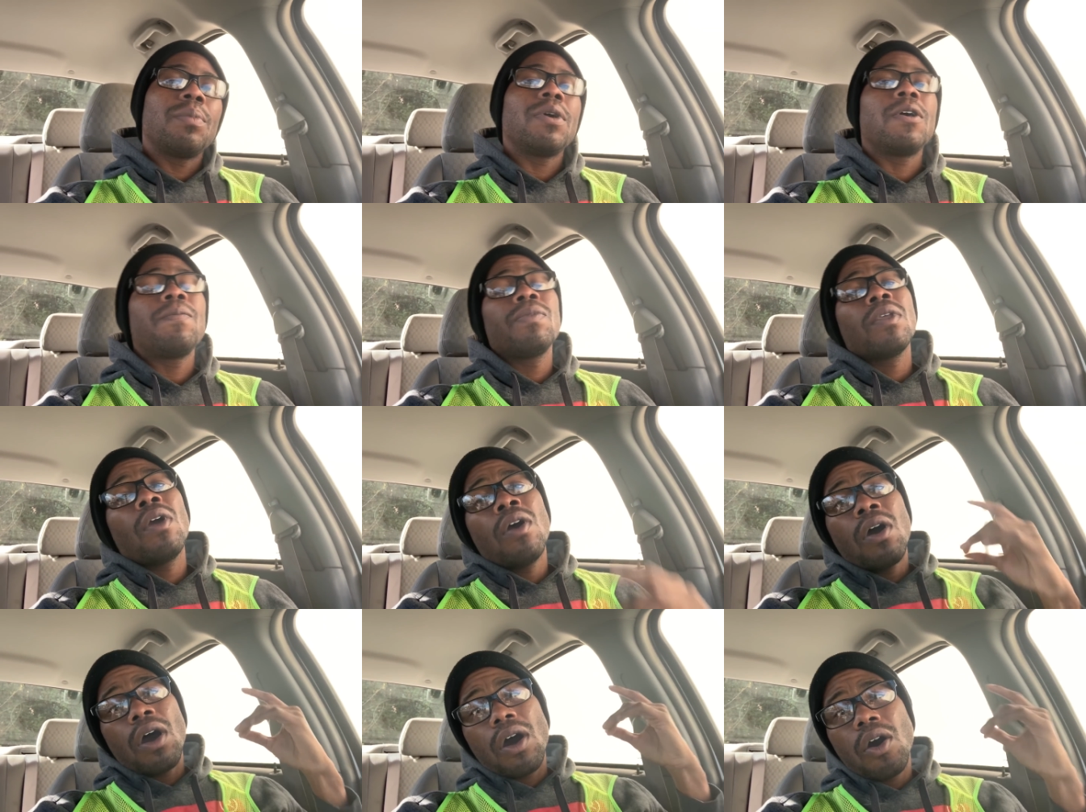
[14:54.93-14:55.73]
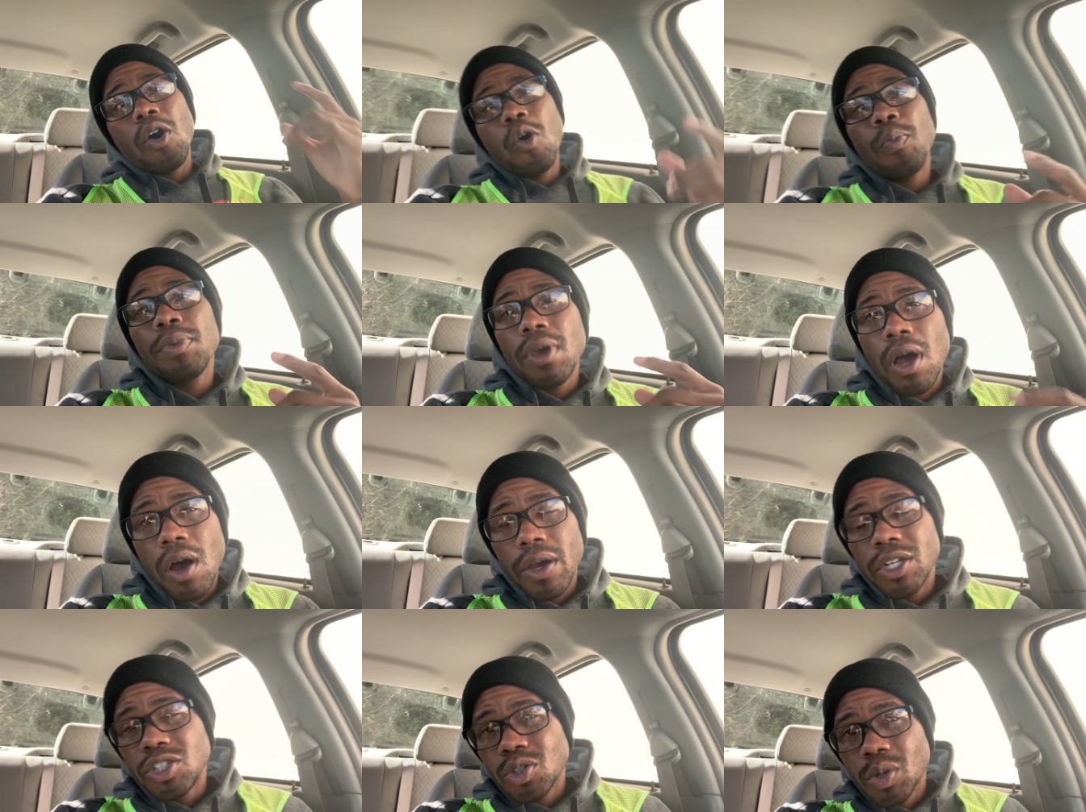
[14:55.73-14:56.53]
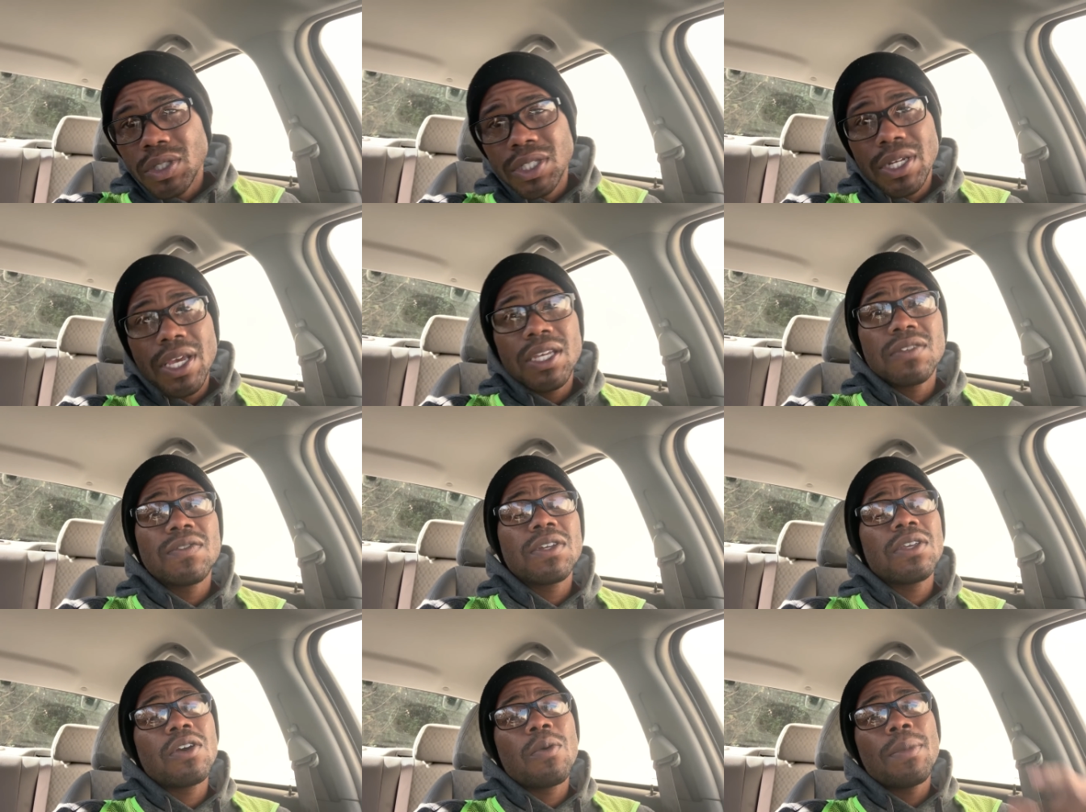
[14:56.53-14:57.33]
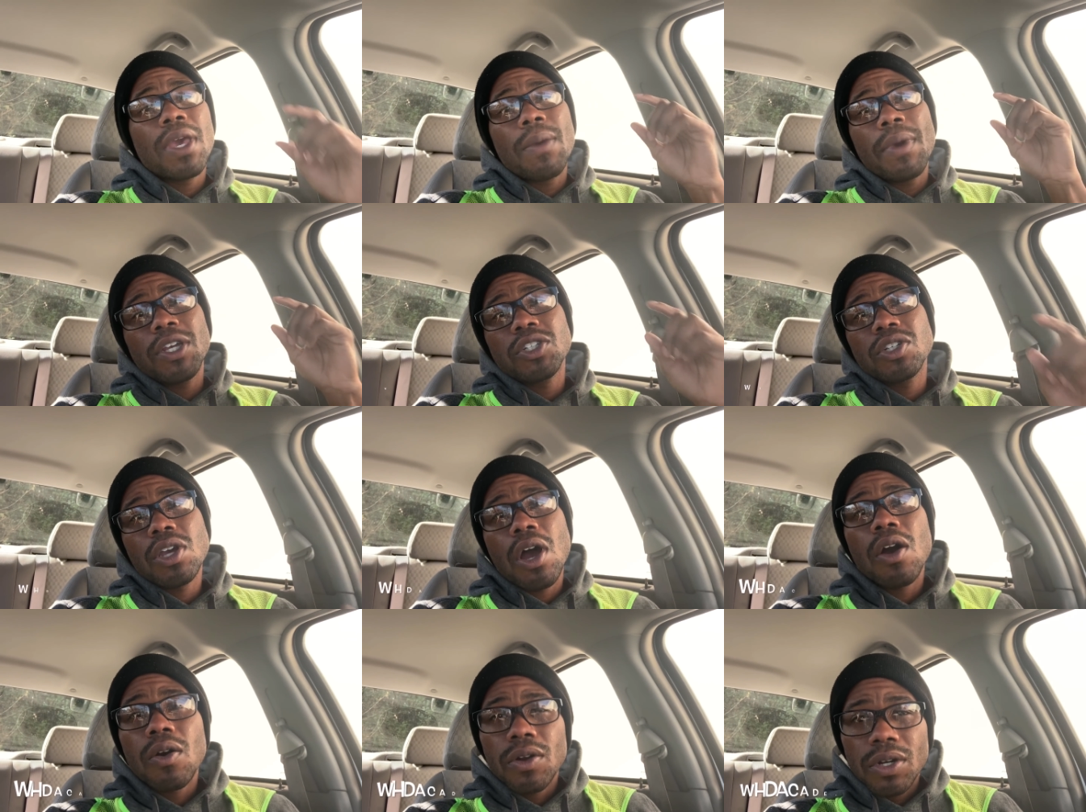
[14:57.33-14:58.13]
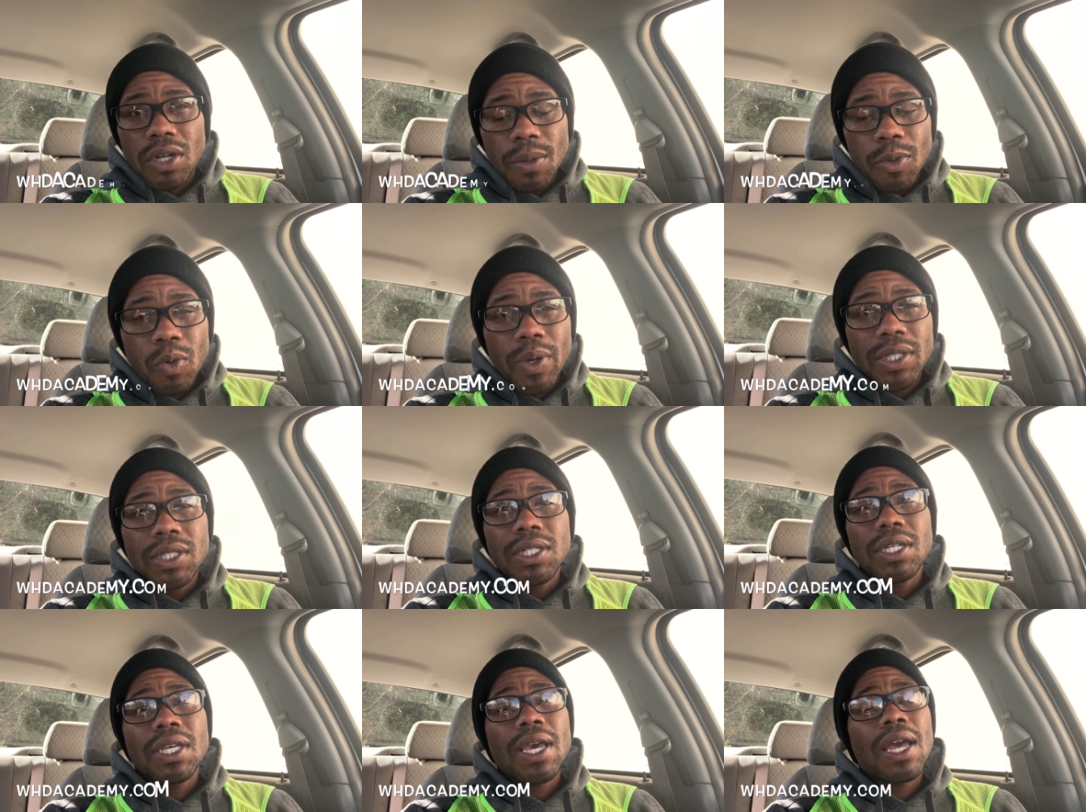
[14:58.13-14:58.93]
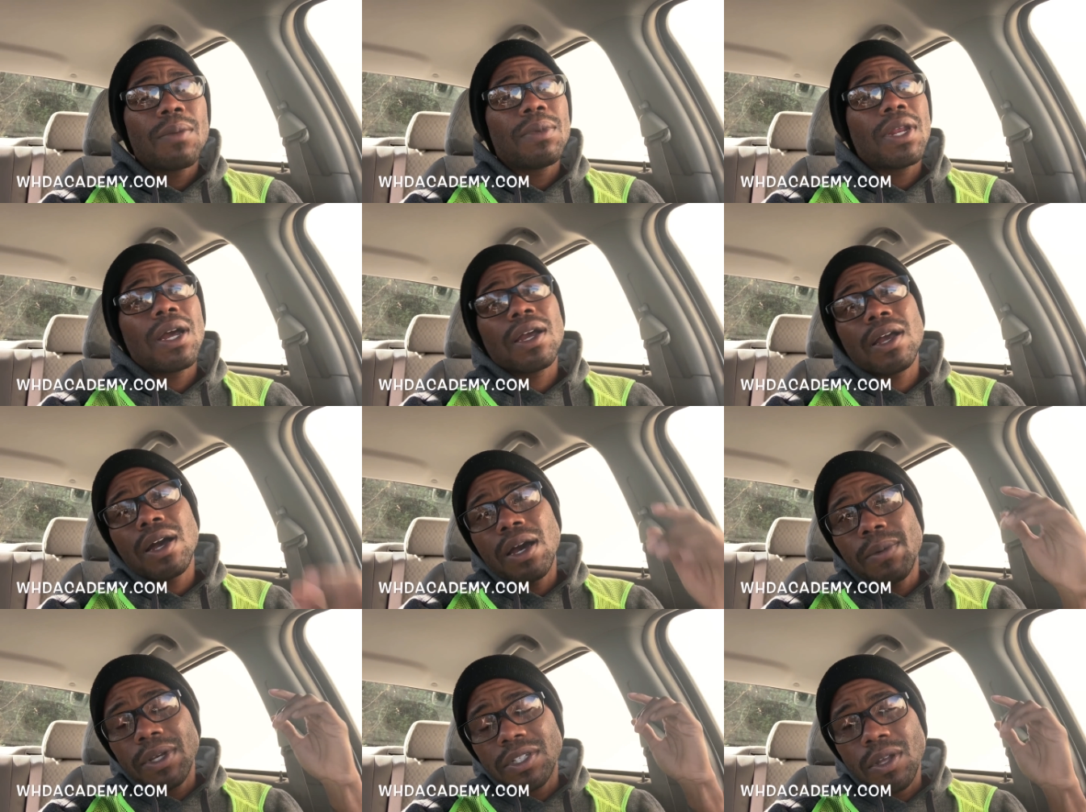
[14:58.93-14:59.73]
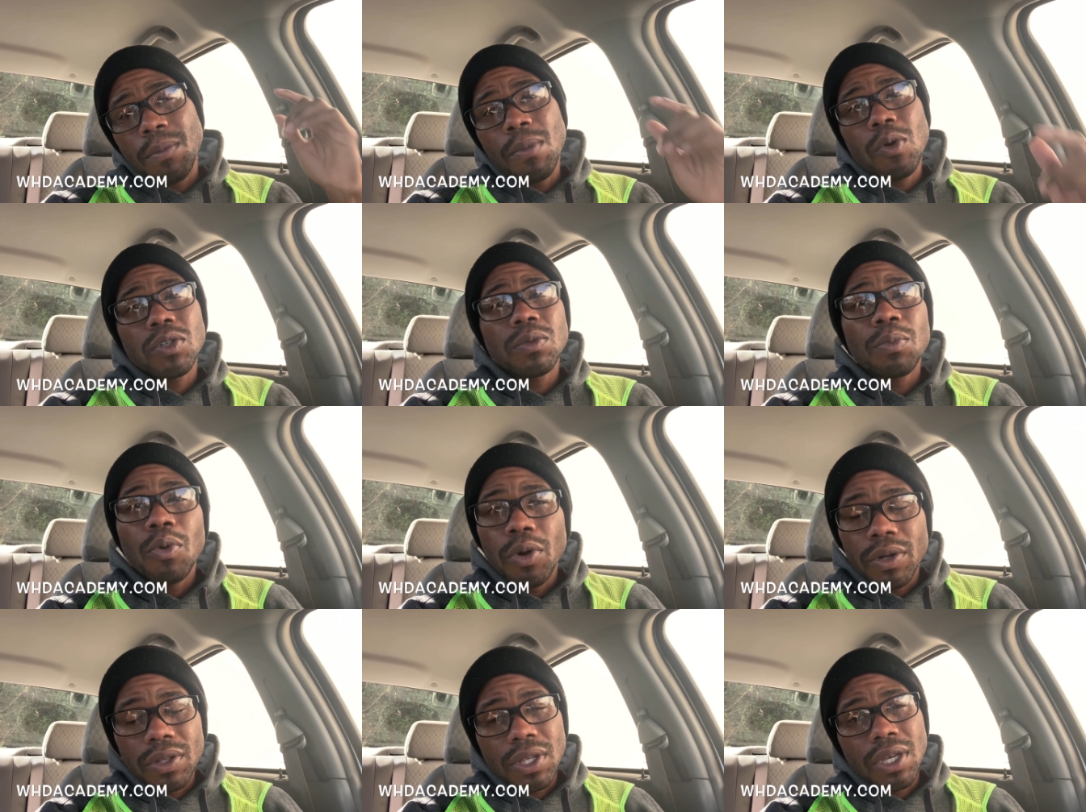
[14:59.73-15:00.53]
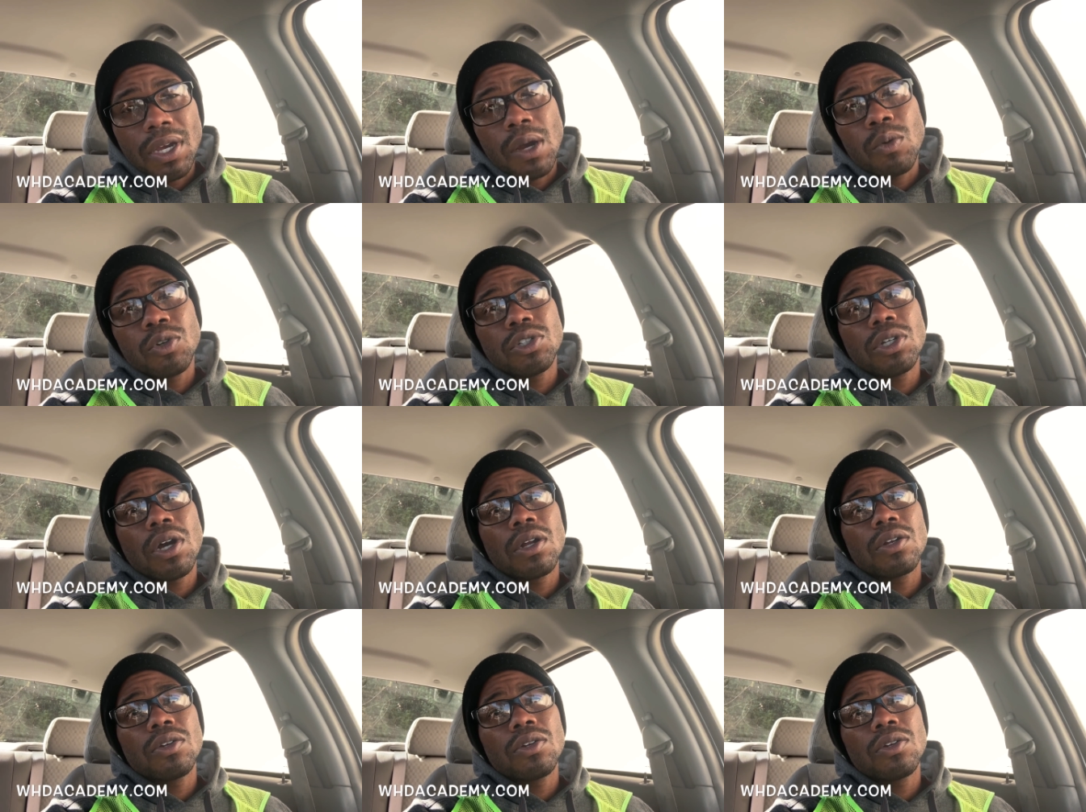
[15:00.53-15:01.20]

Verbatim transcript: But I hope y'all enjoyed today's video, man. Make sure y'all go to whdacademy.com. That's the most important thing I want y'all to